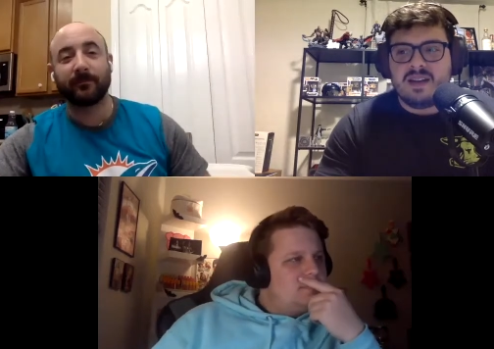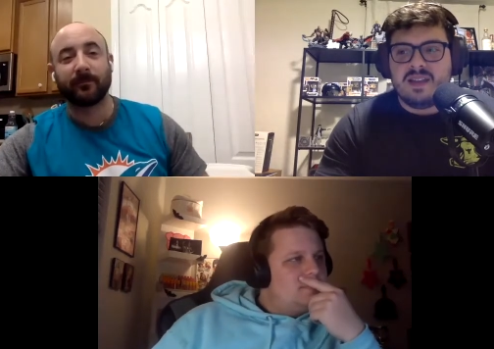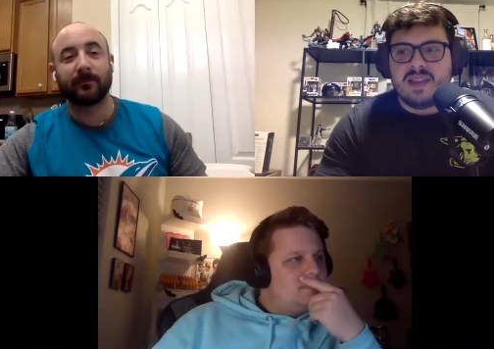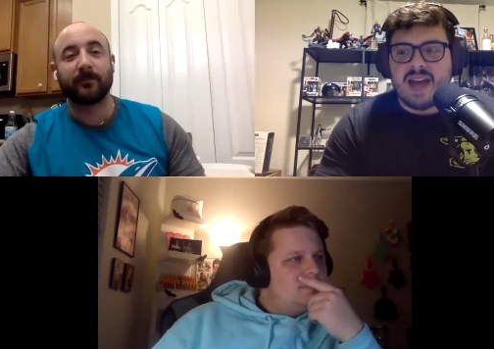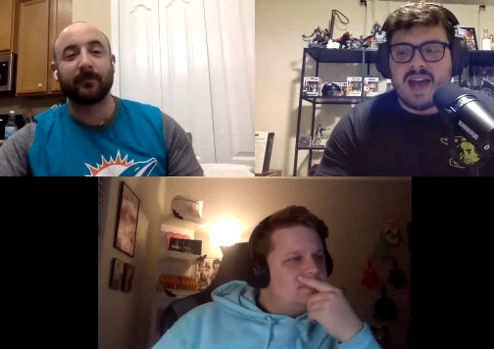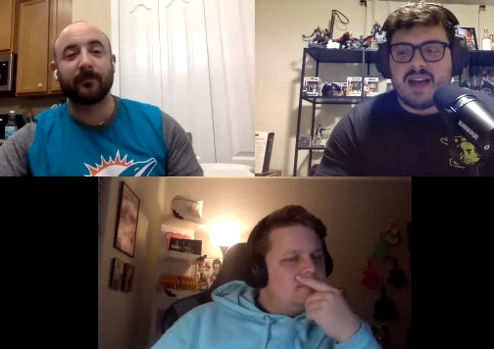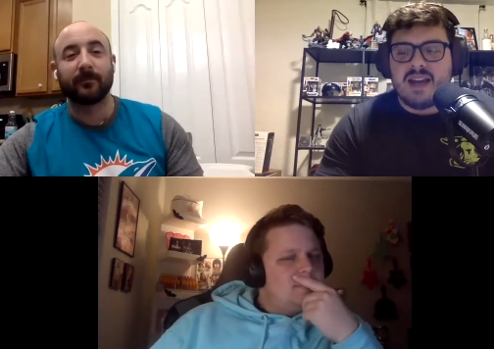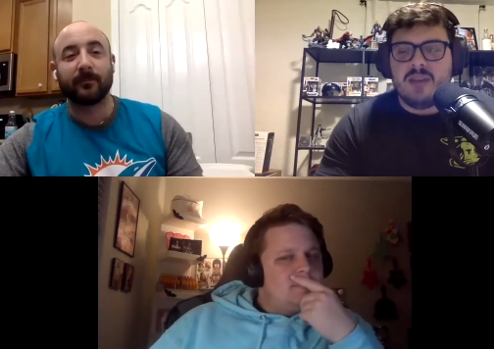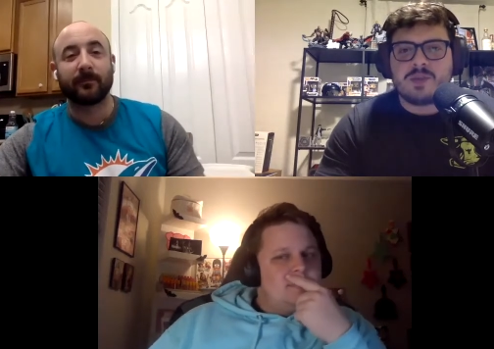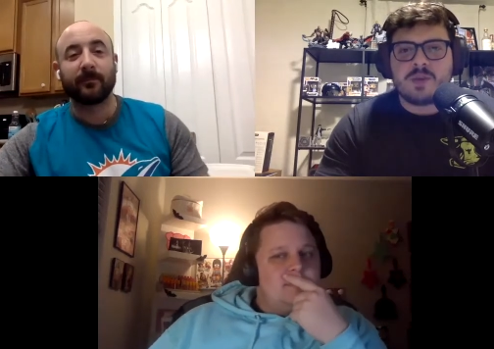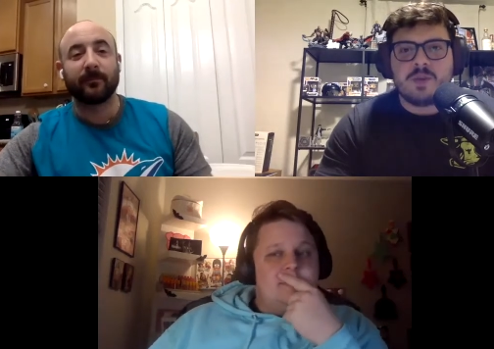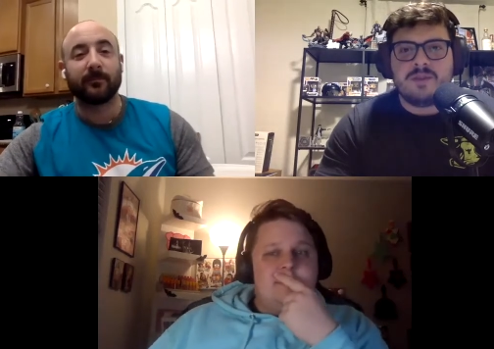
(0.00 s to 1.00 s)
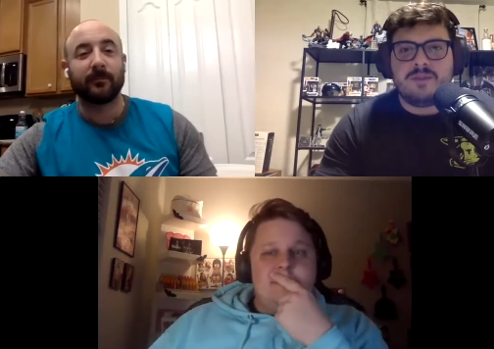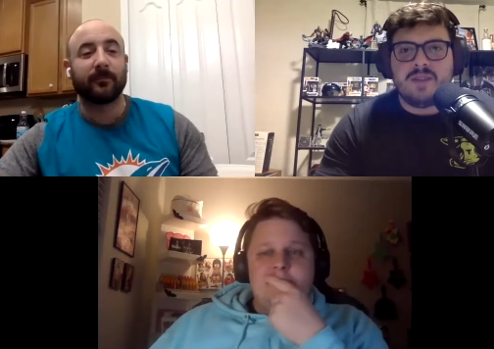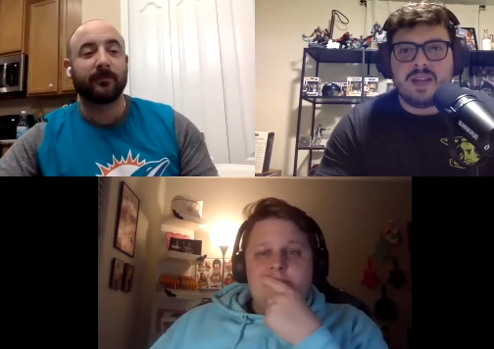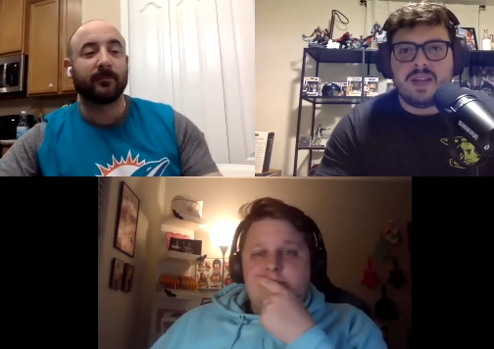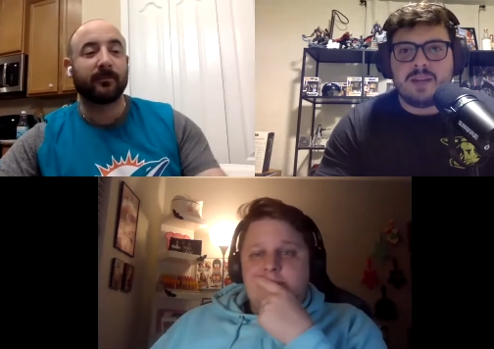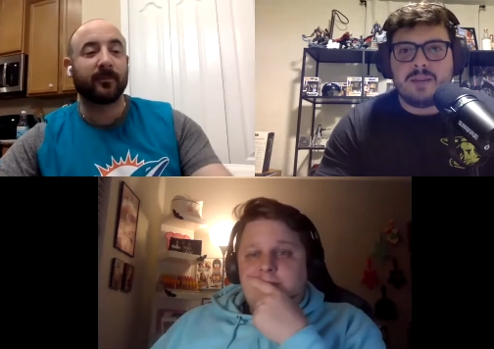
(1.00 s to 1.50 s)
Speaker 1: that he was only
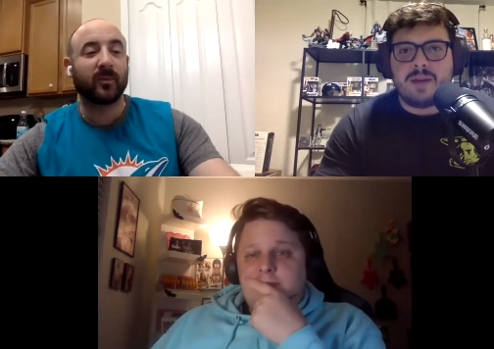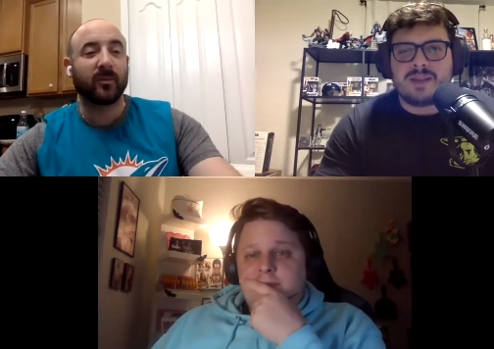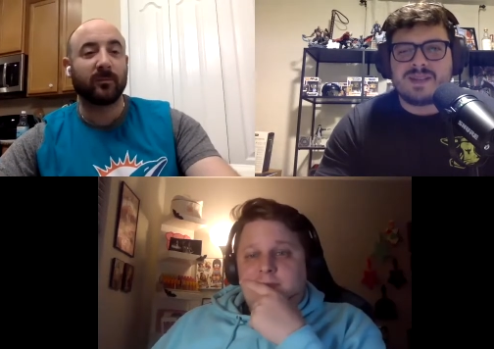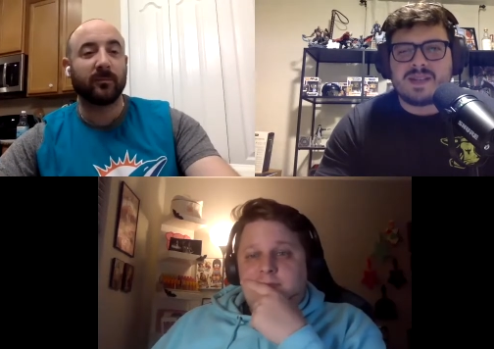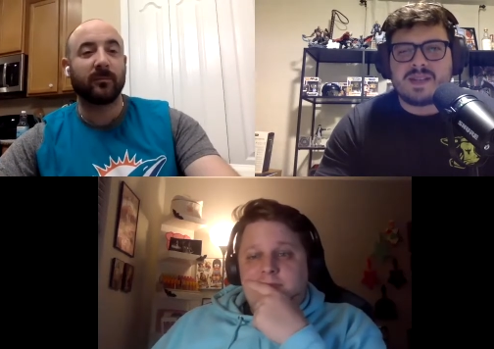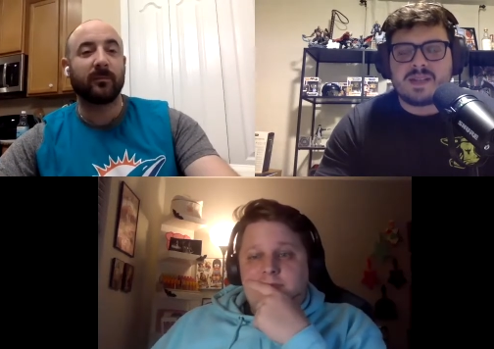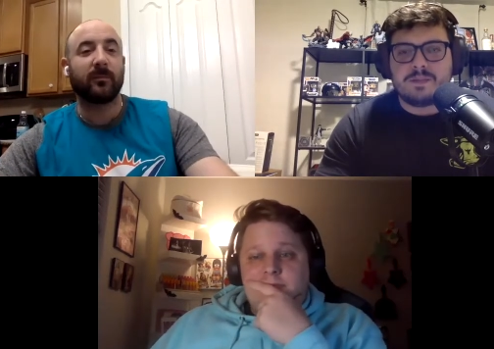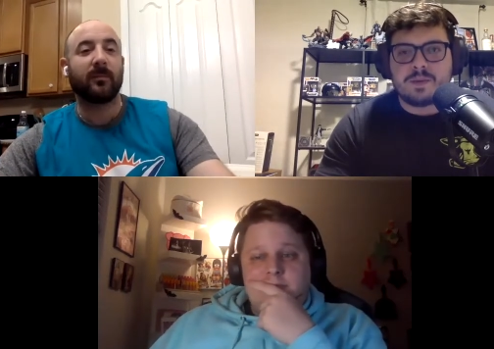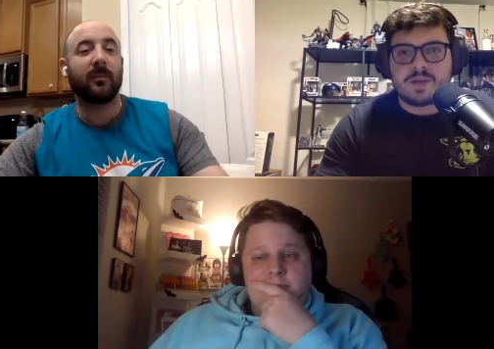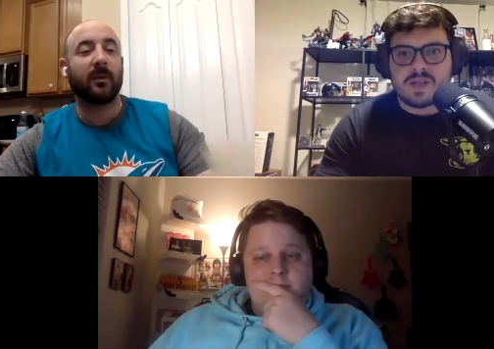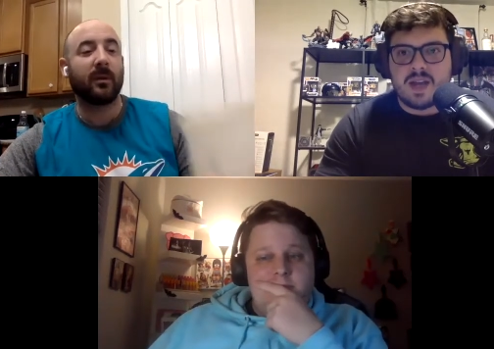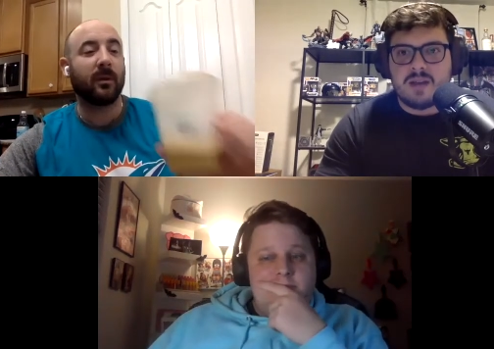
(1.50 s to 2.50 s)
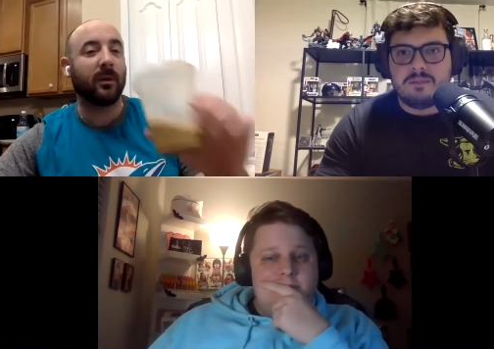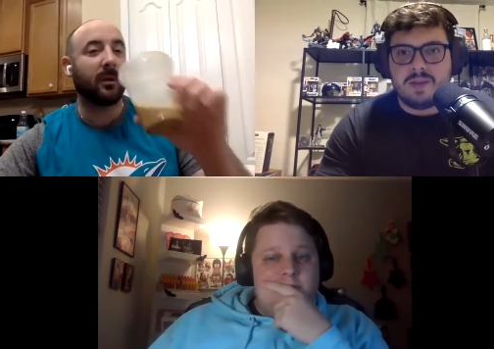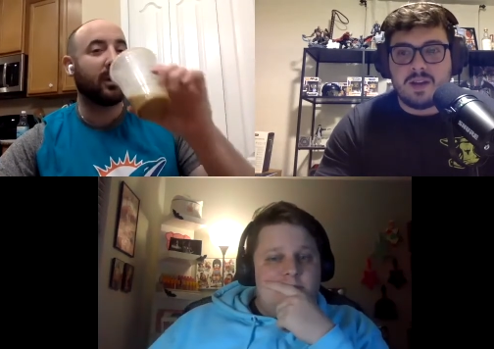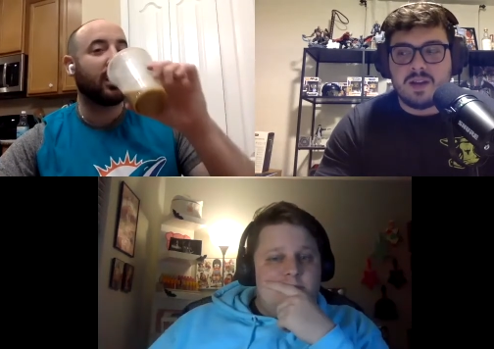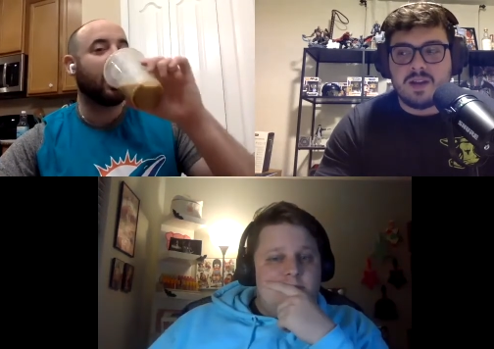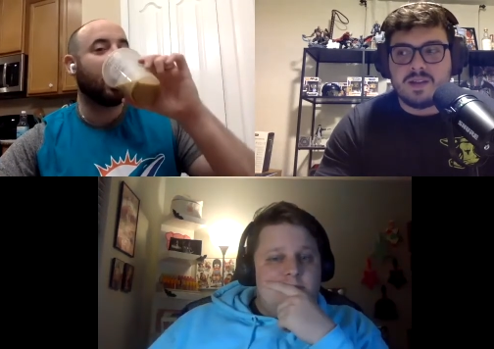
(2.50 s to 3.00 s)
feeling about 60%
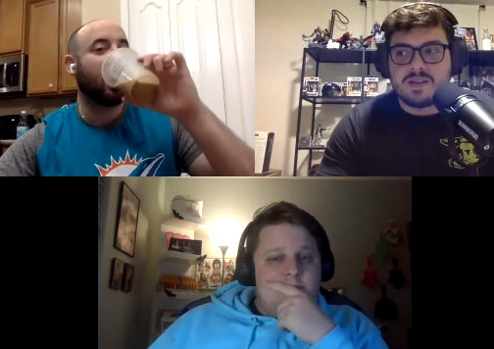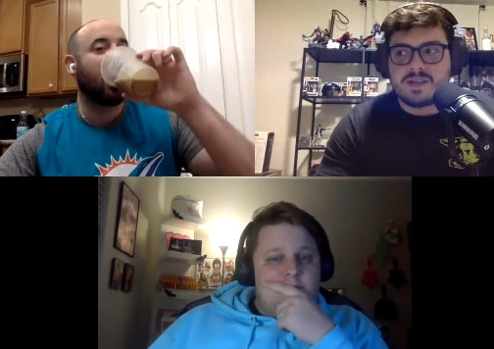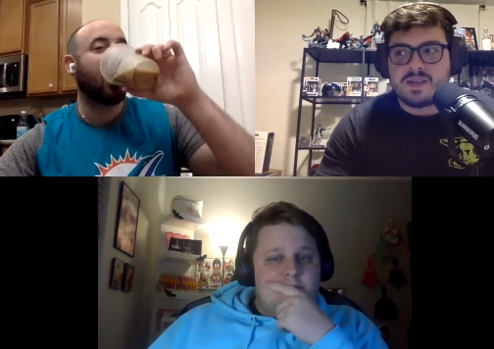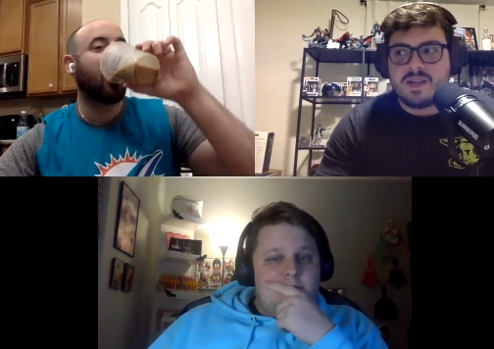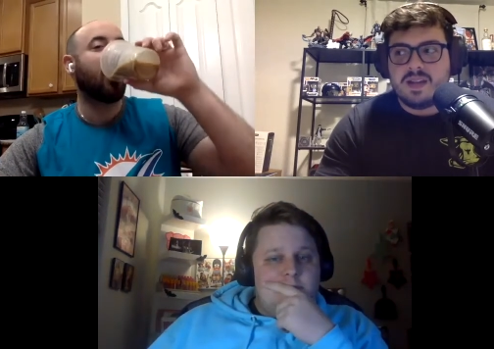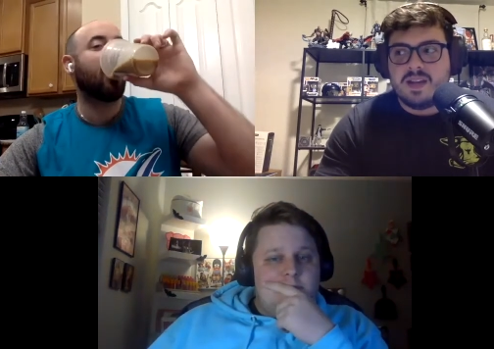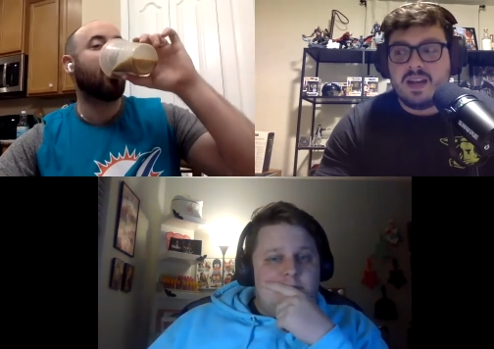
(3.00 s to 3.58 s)
because